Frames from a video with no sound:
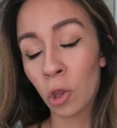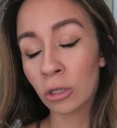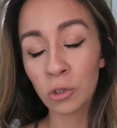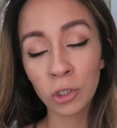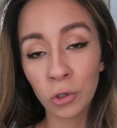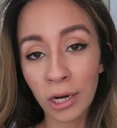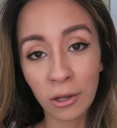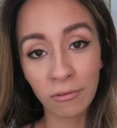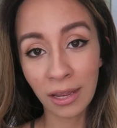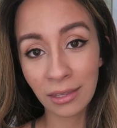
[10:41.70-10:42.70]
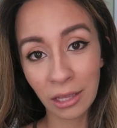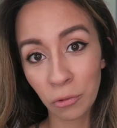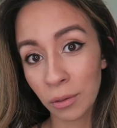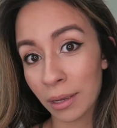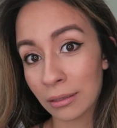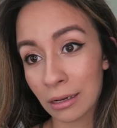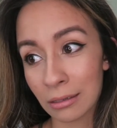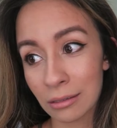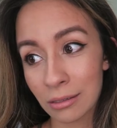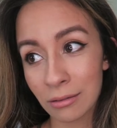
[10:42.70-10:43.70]
long story short, I could have had like three
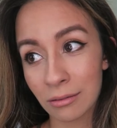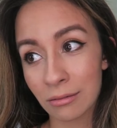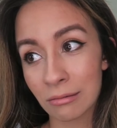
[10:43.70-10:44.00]
Pelotons,